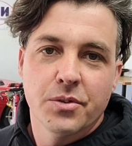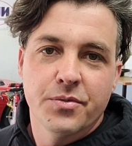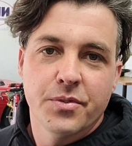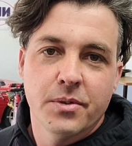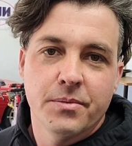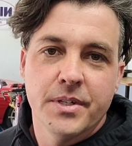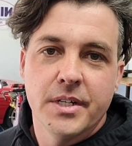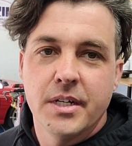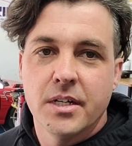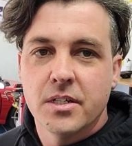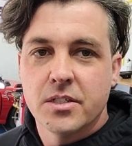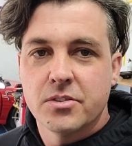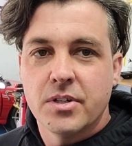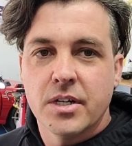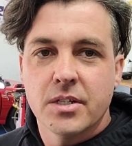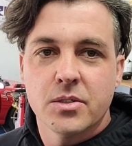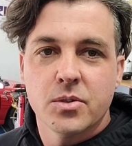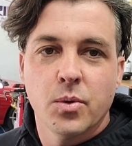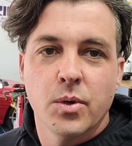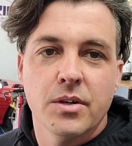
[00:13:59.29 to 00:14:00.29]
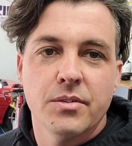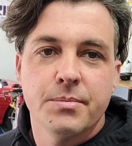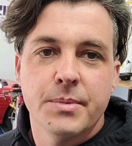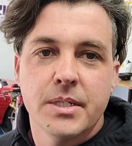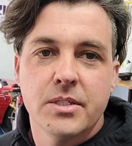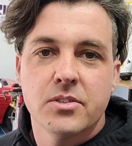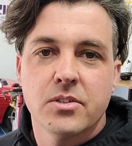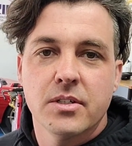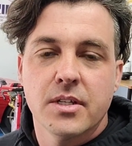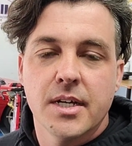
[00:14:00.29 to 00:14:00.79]
form videos around 12
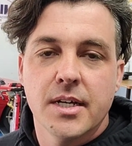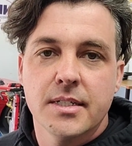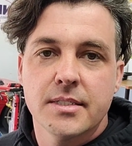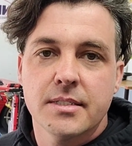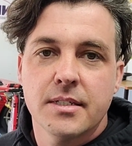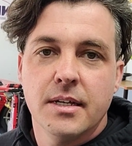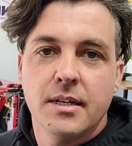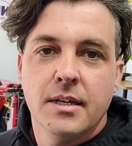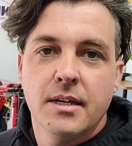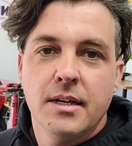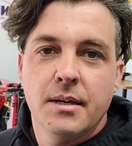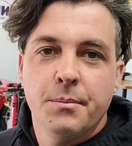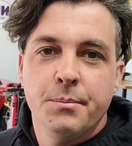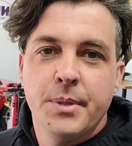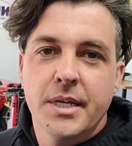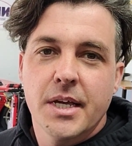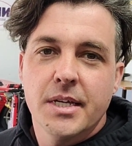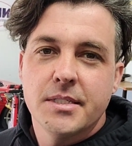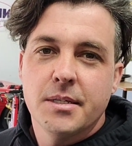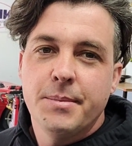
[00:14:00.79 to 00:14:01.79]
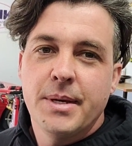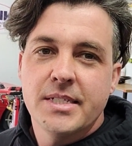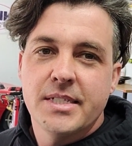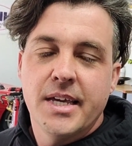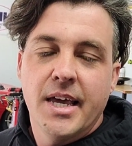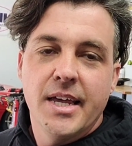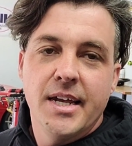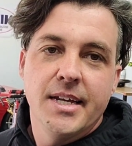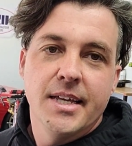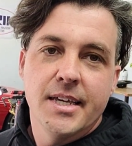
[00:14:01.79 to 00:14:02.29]
minutes or less because it makes
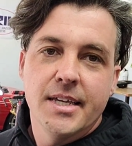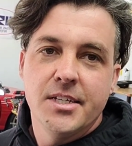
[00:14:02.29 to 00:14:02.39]
the editing